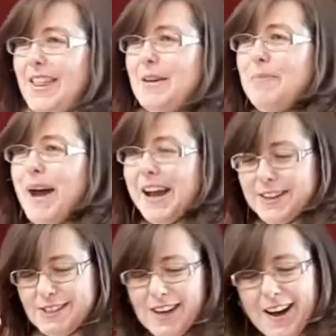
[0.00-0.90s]
The
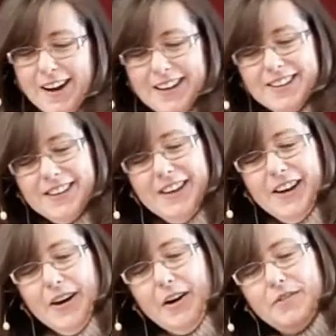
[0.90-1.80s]
back side
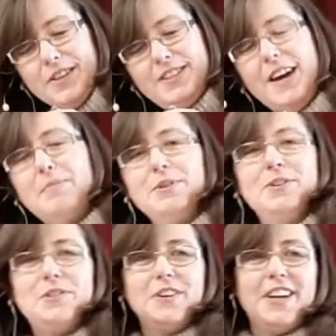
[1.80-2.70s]
of the
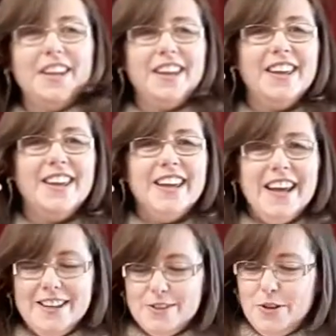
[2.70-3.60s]
tapestry
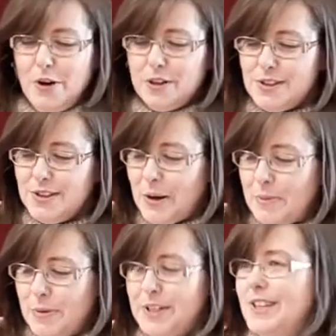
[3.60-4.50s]
is not
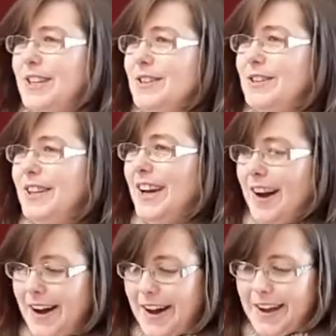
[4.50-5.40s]
so pretty to the
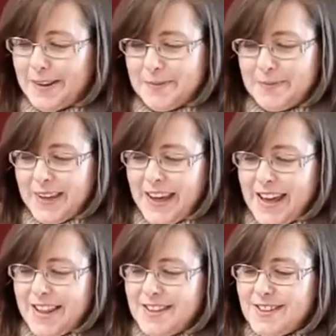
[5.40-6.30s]
eye.
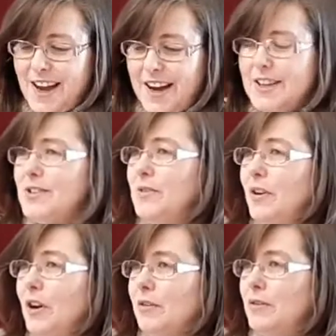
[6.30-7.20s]
This side is
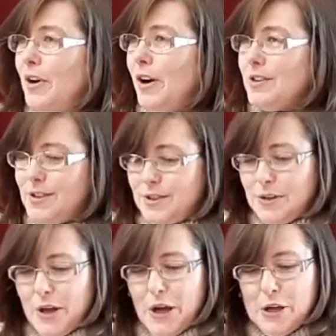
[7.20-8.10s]
full of
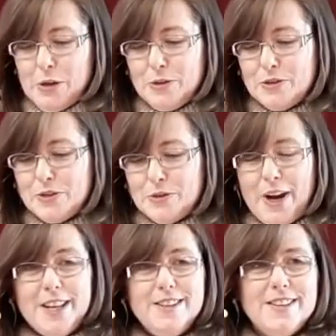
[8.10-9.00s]
knots, loose
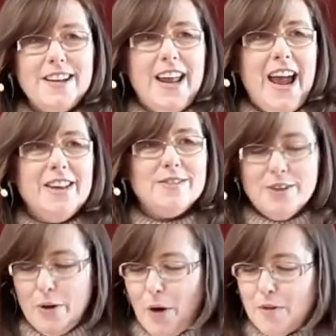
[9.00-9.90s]
threads, and
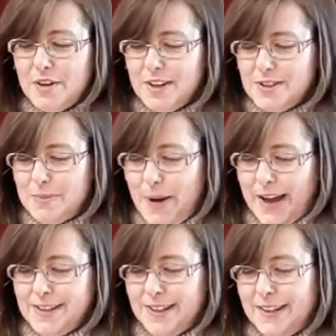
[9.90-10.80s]
has no obvious
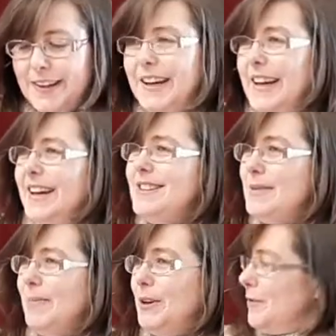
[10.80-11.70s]
pattern.
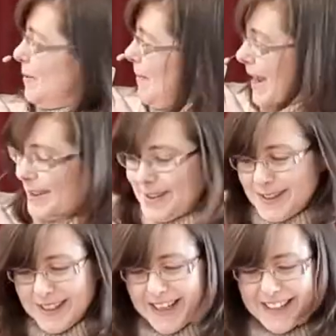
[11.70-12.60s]
It's a bit of a mess.